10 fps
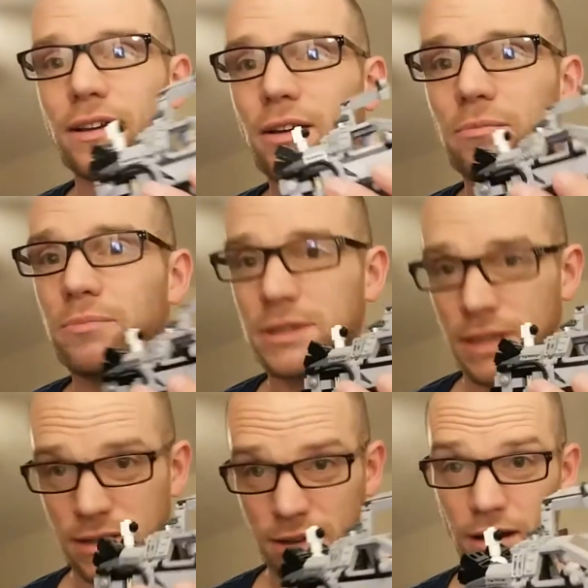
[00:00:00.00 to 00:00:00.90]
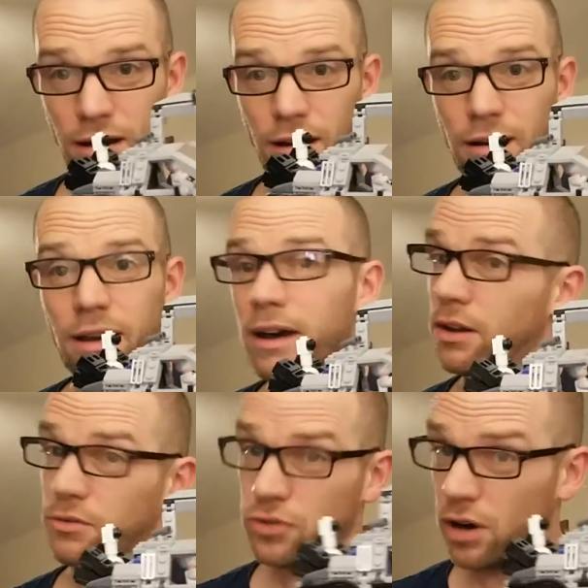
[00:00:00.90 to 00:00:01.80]
I don't possess a car. I
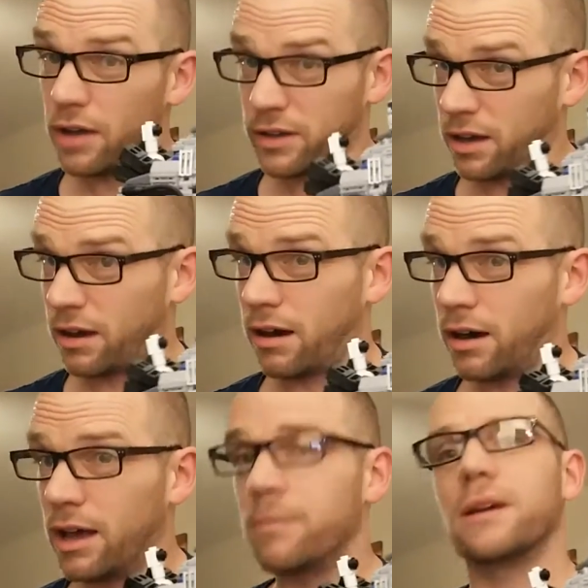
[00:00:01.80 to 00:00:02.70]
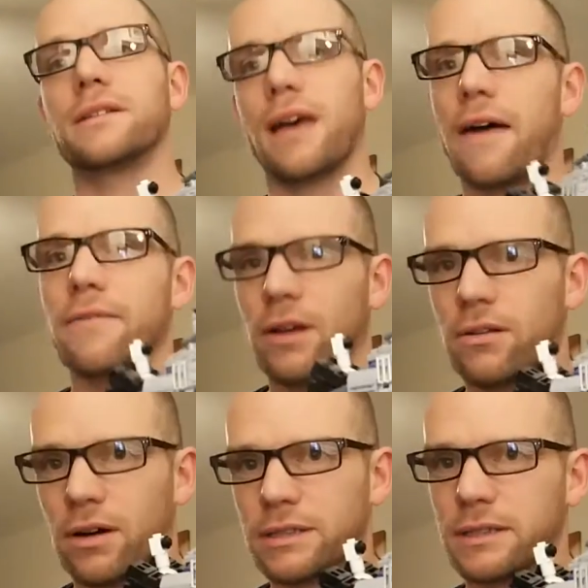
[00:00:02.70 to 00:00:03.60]
don't drive a car because I have no
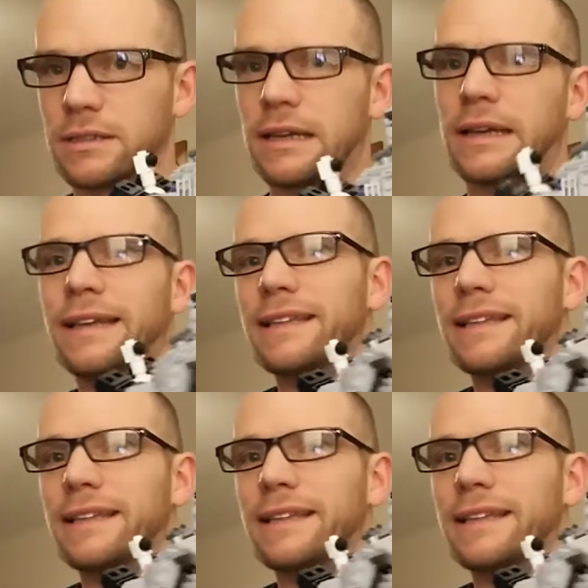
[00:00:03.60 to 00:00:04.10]
license.